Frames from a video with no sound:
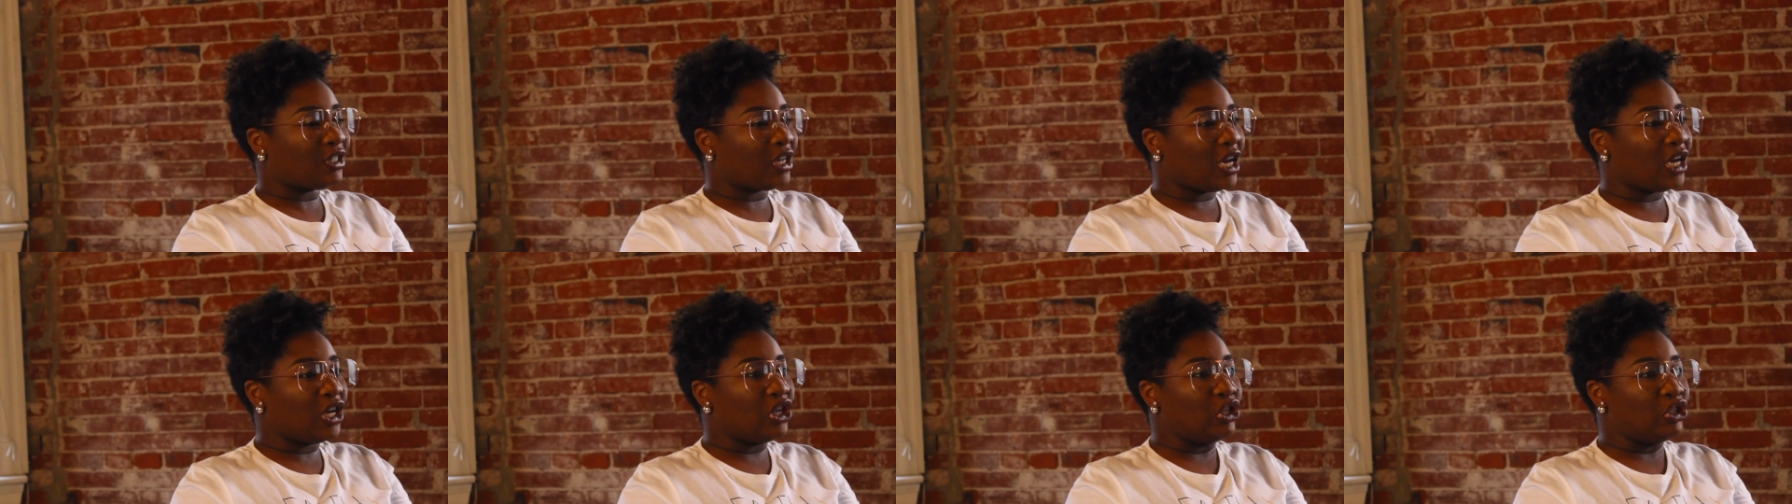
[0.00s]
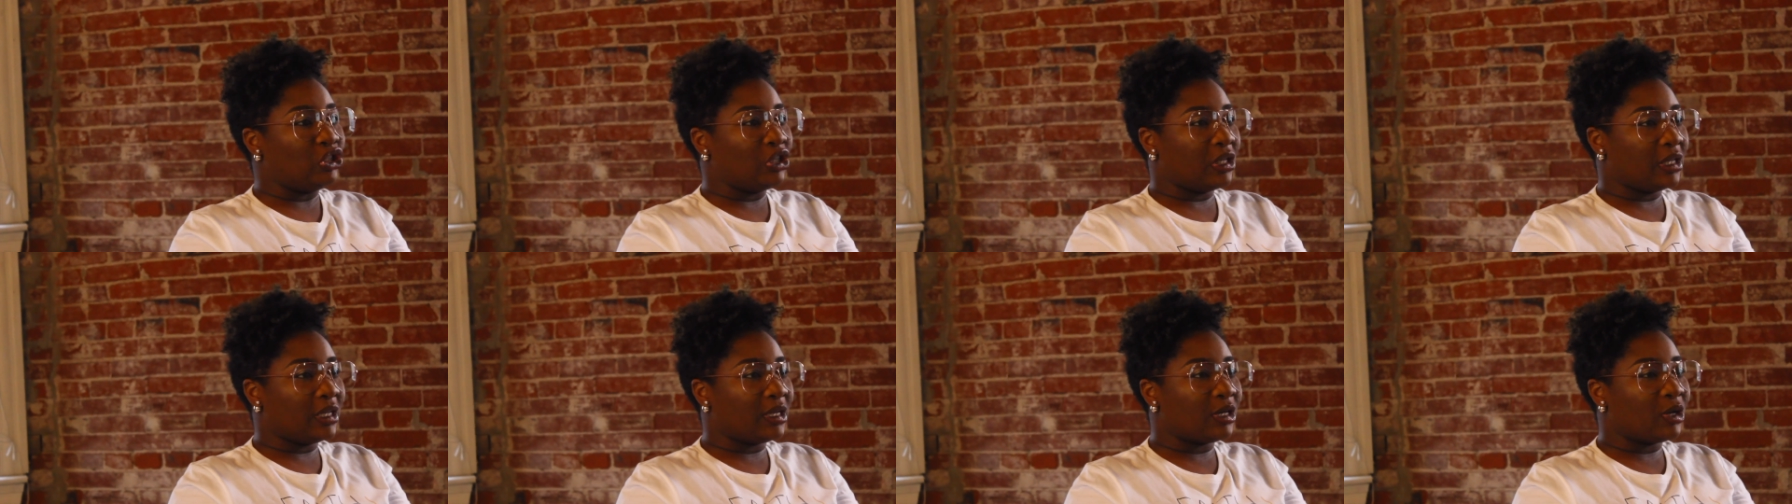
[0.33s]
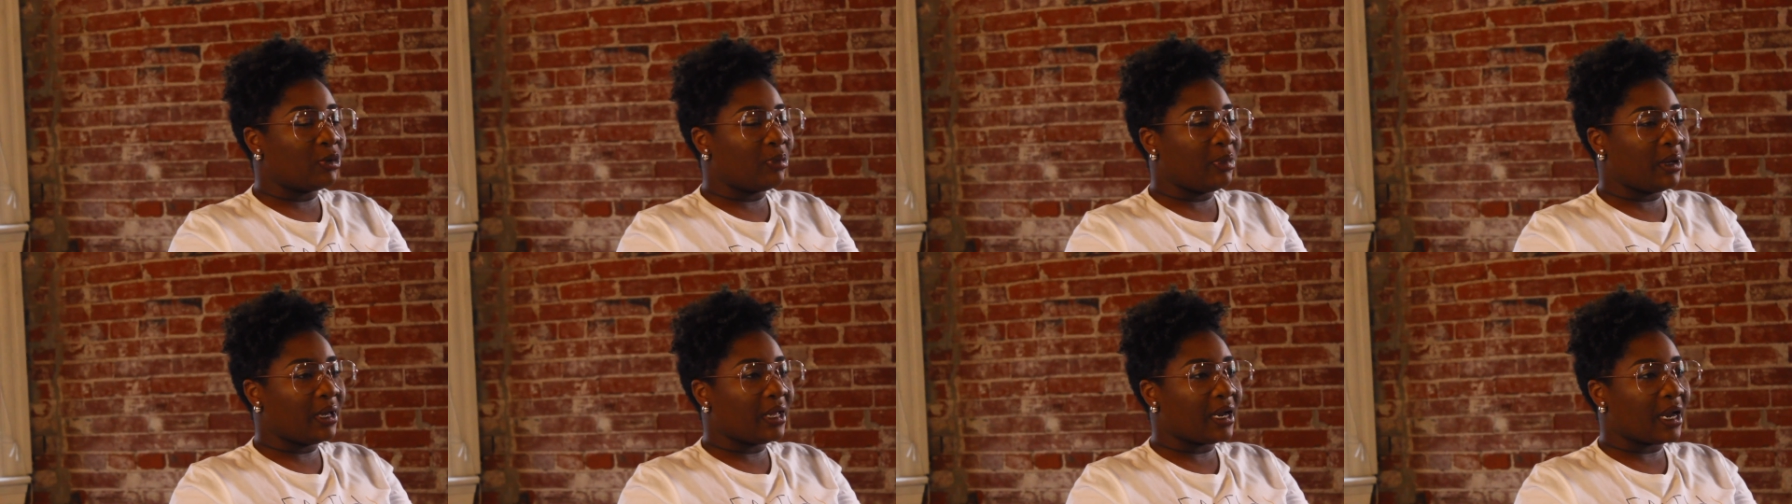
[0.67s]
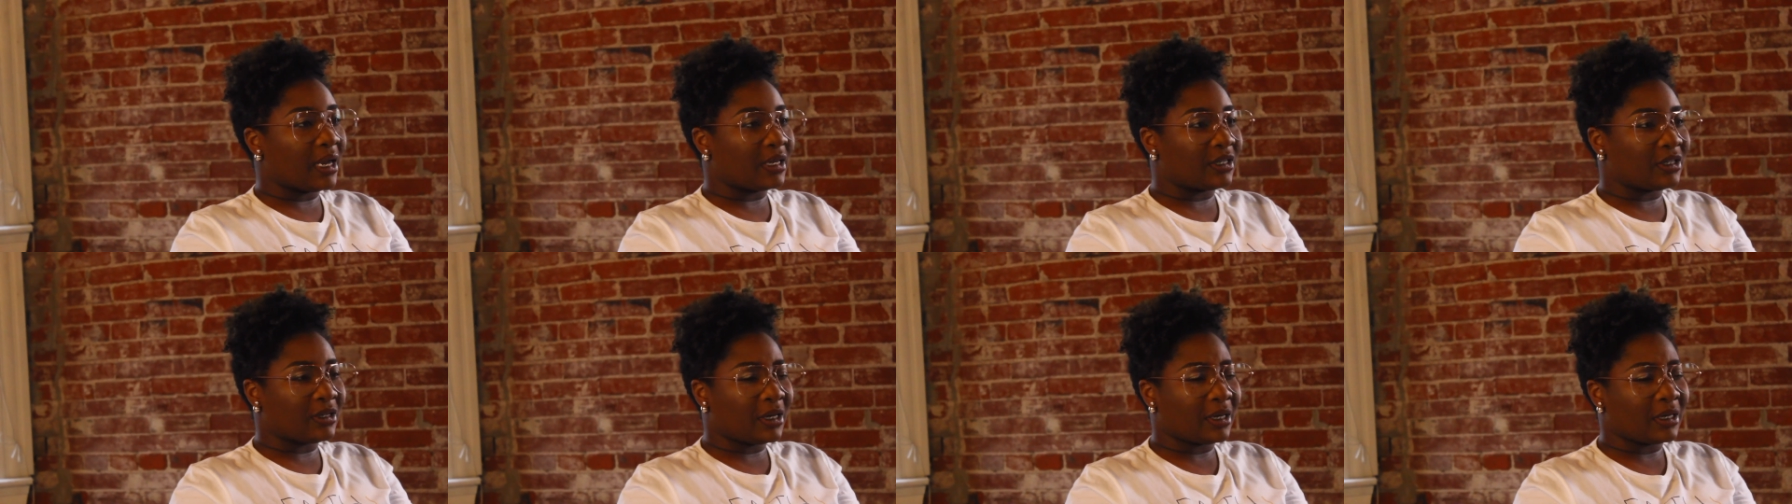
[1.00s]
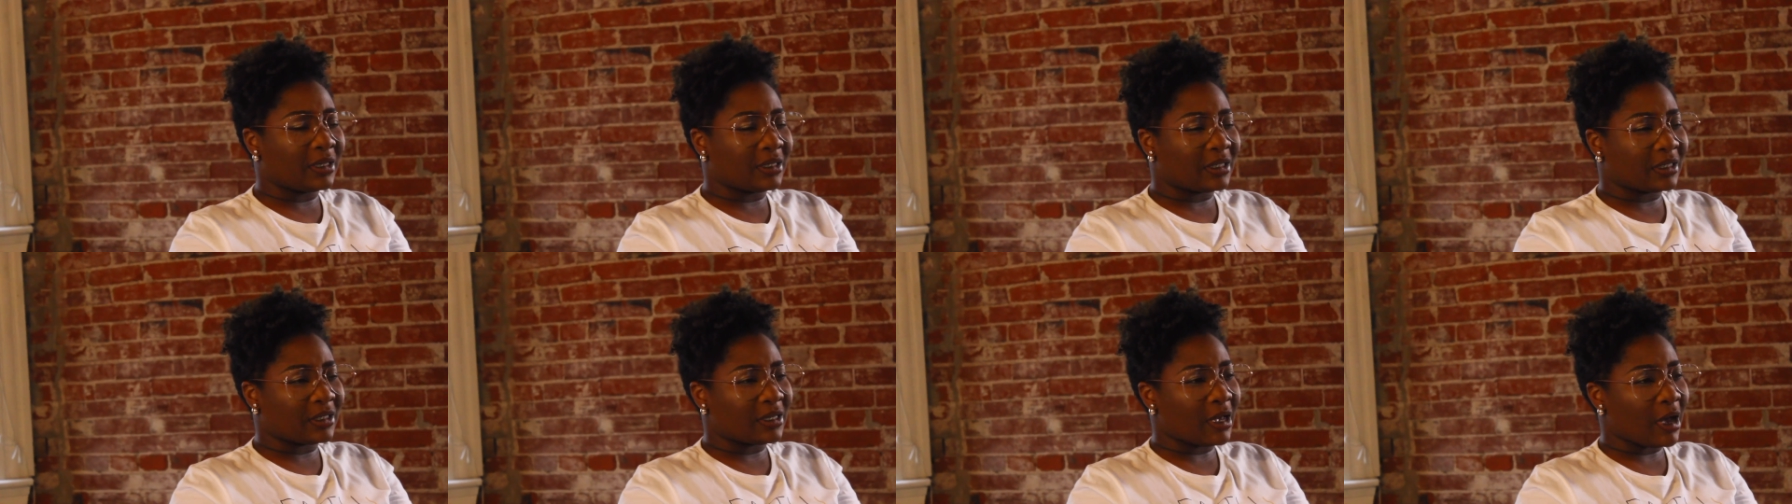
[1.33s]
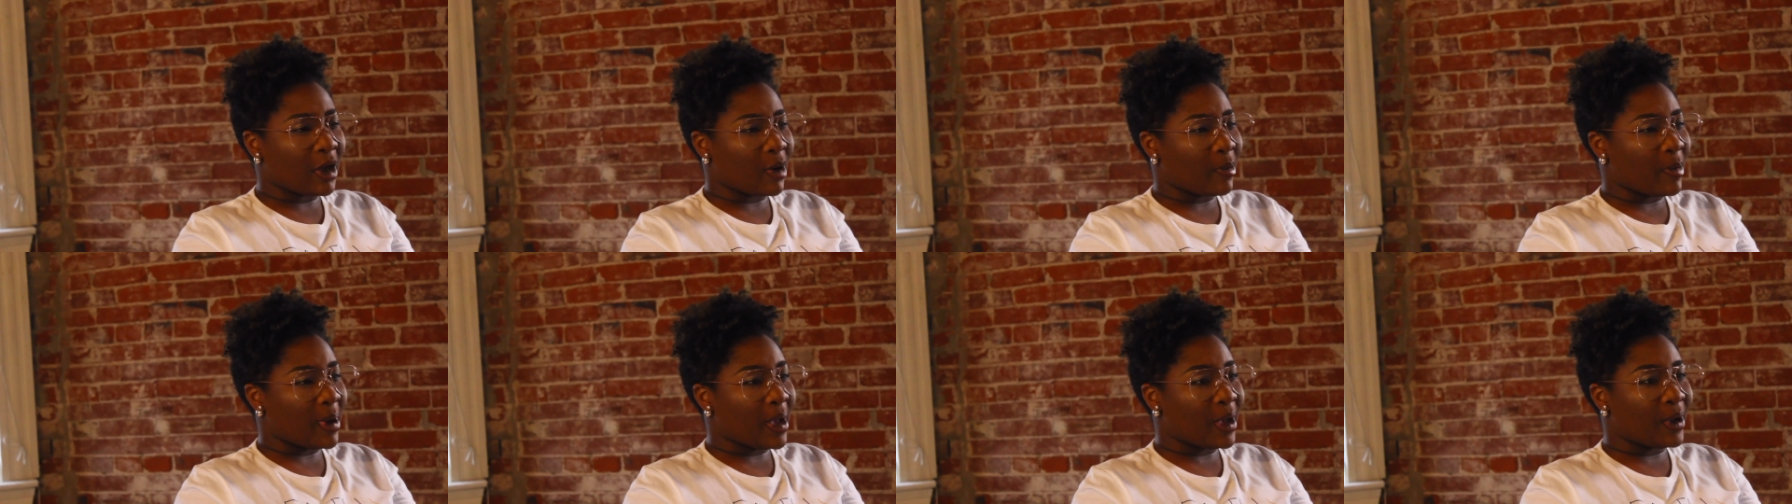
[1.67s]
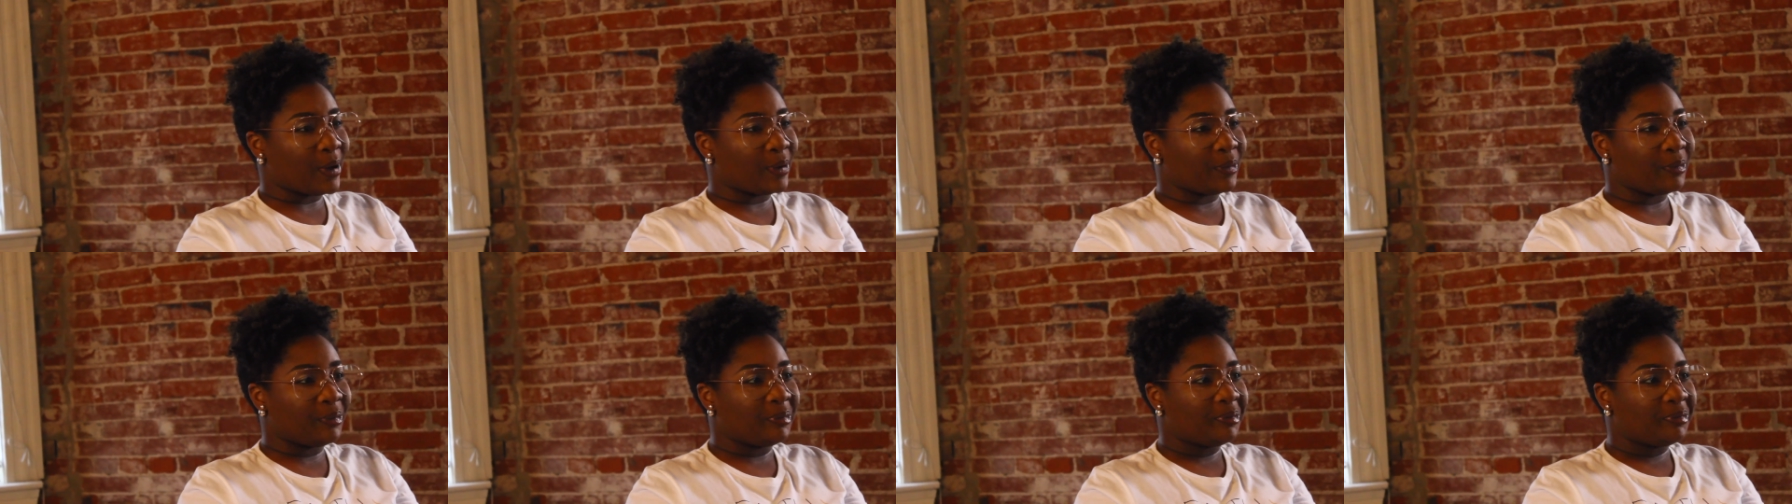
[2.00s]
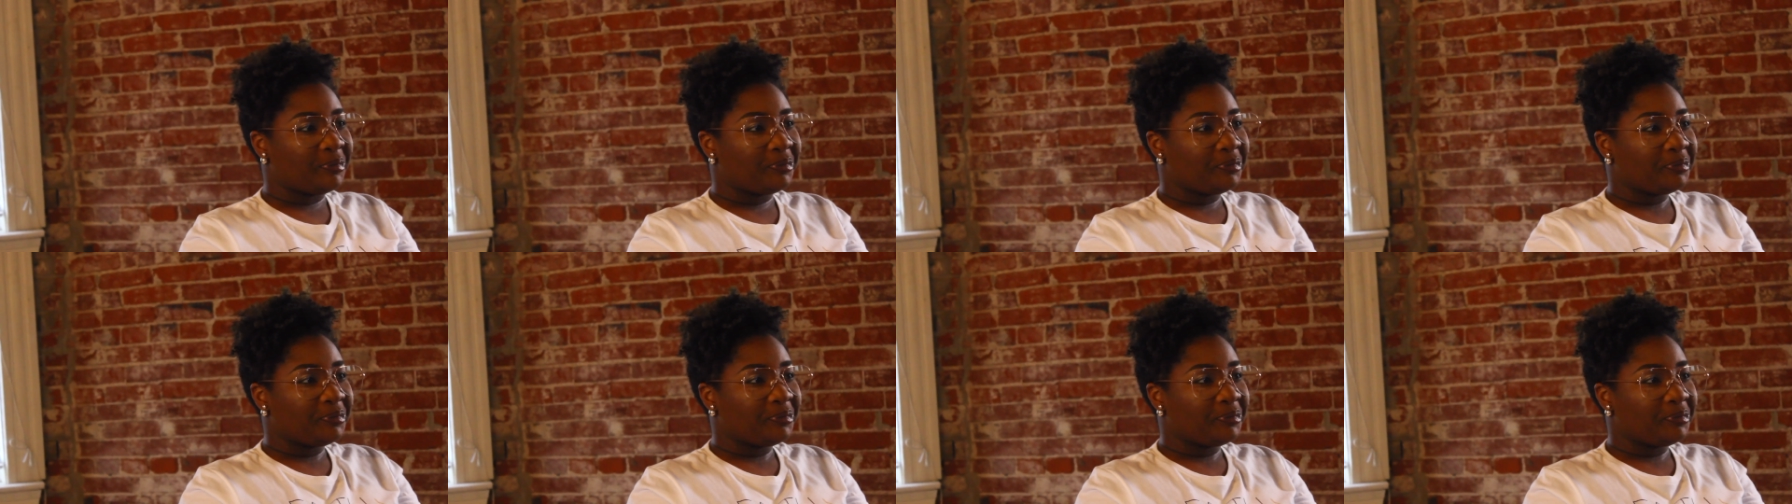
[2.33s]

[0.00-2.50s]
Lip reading: to change a little bit. I started to talk about